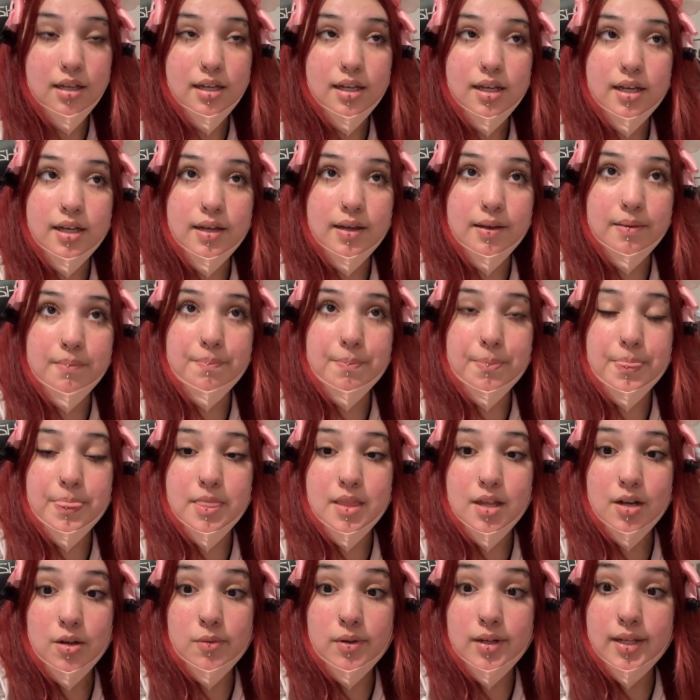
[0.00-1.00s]
And
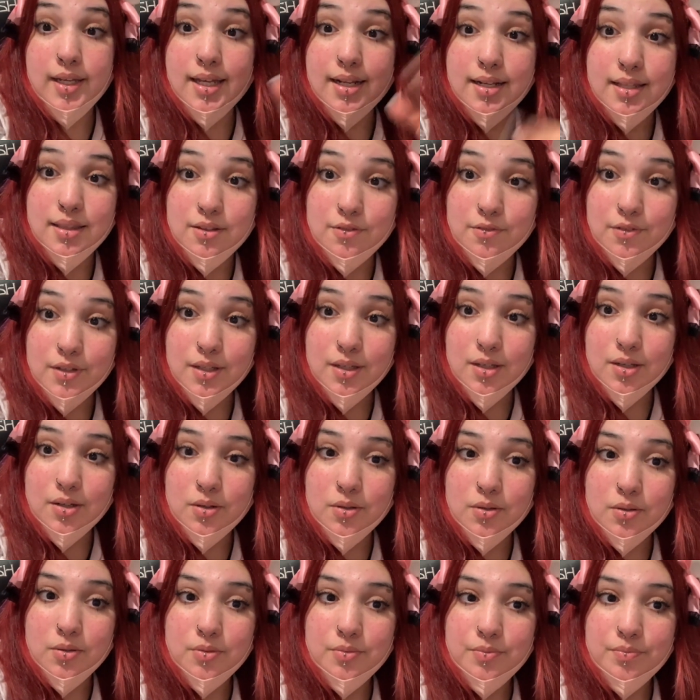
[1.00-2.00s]
then I wanna edit the
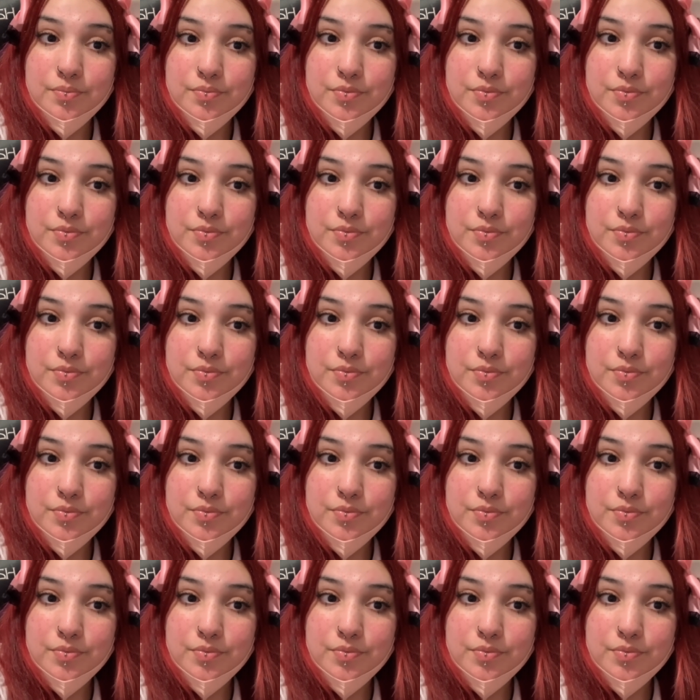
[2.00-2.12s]
video,